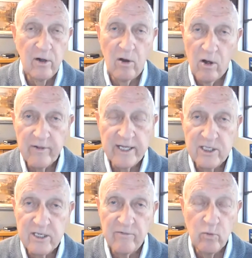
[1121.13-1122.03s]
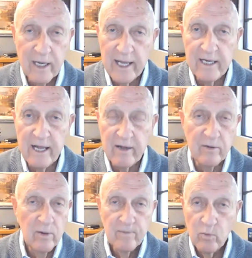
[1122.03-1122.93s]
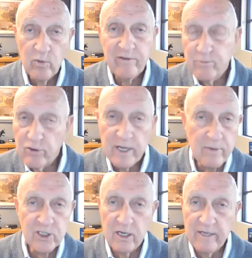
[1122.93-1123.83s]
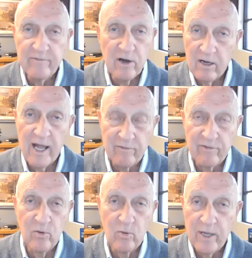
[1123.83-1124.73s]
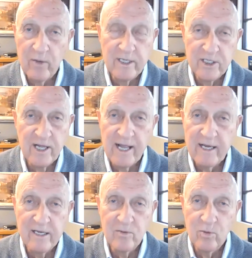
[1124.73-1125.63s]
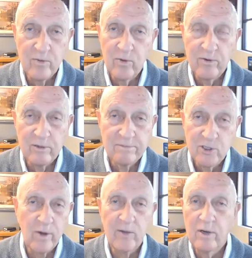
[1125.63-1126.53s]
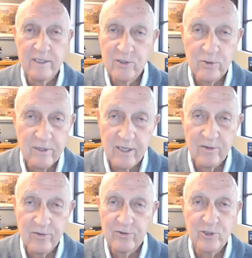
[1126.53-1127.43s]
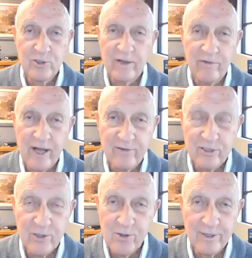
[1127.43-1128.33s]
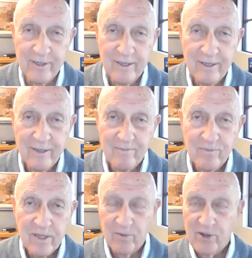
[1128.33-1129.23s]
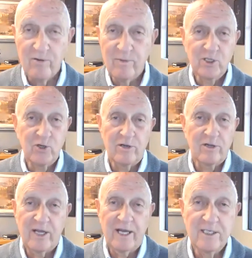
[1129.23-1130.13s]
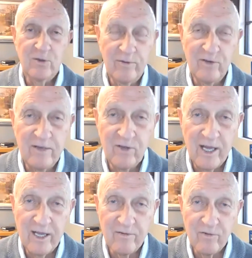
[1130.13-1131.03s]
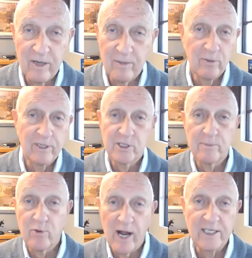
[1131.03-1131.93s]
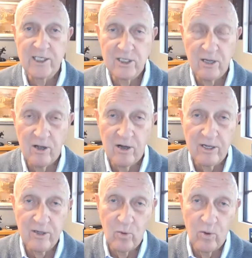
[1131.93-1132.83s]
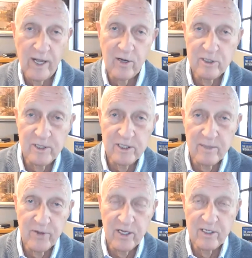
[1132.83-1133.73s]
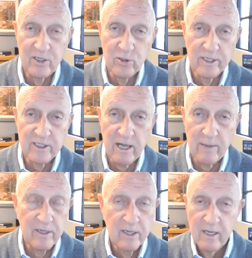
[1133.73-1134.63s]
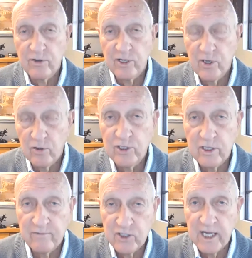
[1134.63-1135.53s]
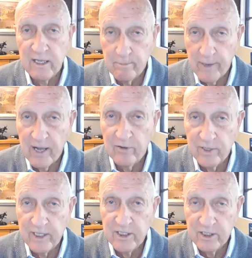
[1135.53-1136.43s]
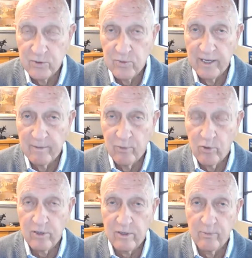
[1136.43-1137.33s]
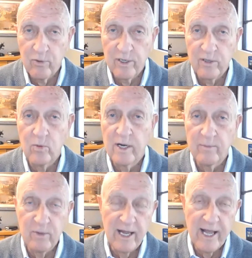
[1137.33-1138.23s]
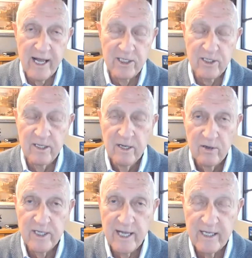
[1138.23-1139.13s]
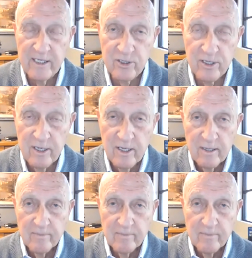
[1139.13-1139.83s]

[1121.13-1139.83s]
All of that stuff we laid down, and we've pretty much lived our life the way we designed it when we were 21 through 25 years old. There have been certain things that we've deviated from. There have been surprises along the way, or there's been something unusual. So the notion of setting boundaries is really important, the point you wanted me to ask or to answer.